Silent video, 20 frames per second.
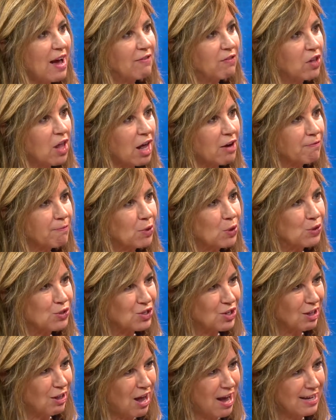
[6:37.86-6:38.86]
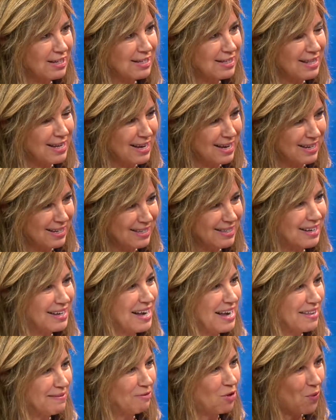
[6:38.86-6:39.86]
you have a lot of personalized things.
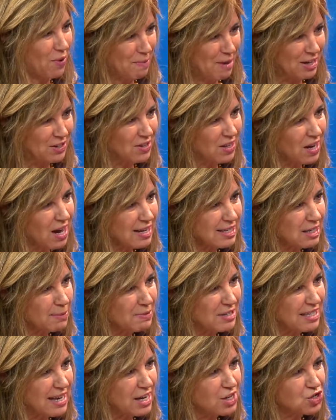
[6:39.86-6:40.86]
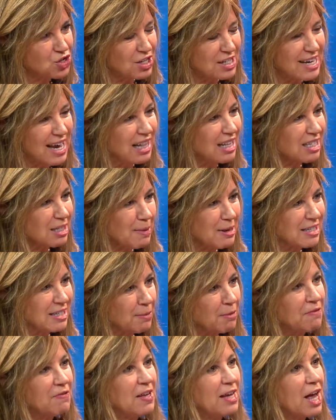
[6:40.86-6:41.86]
Again, going back to the customization, tell us about
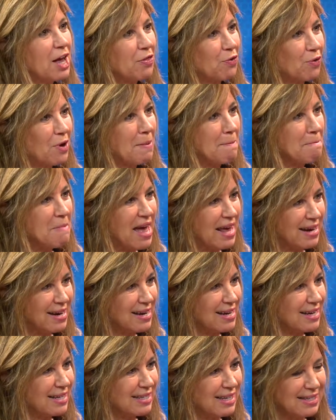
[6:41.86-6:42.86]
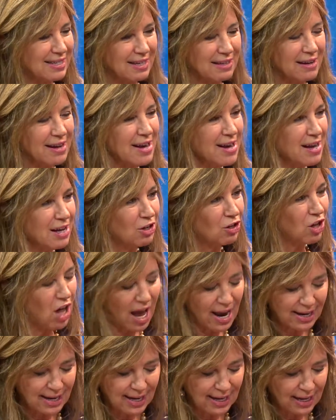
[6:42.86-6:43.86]
some of the other amenities. Is it
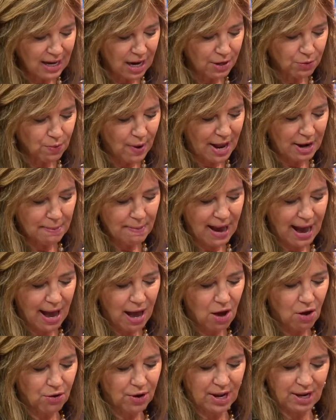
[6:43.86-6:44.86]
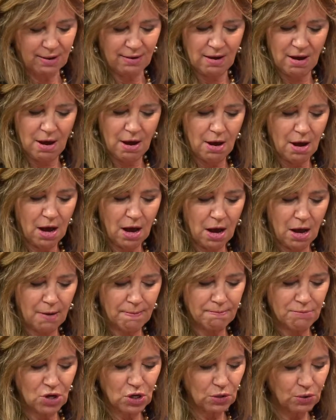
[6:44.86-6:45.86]
lighting I'd read about, and
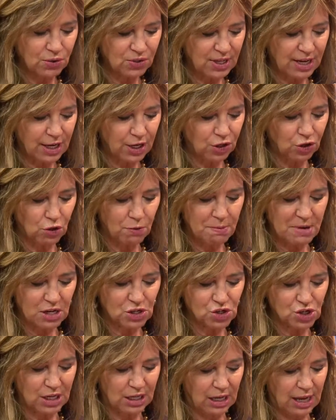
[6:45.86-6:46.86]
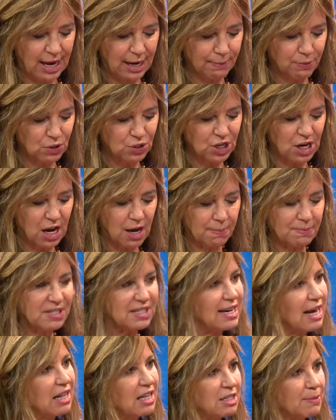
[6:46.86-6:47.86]
music? You mentioned labor
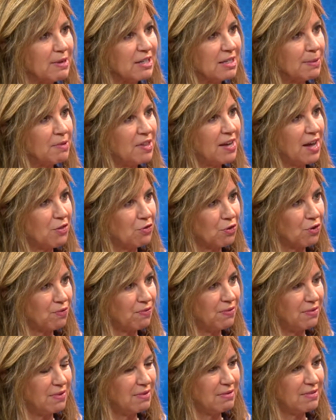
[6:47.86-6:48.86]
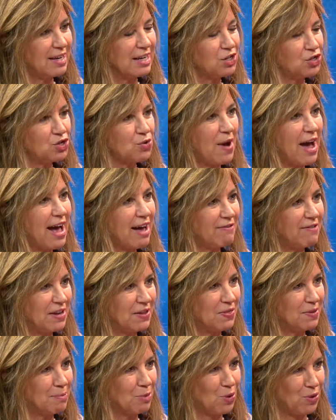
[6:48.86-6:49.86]
tubs. Tell us about some of the other things you have
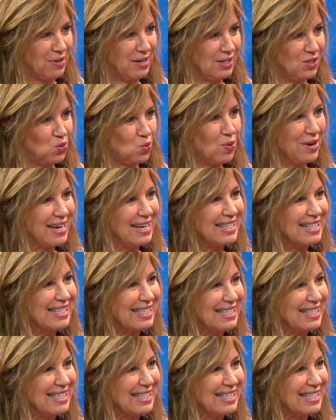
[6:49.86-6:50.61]
in the birthing suites.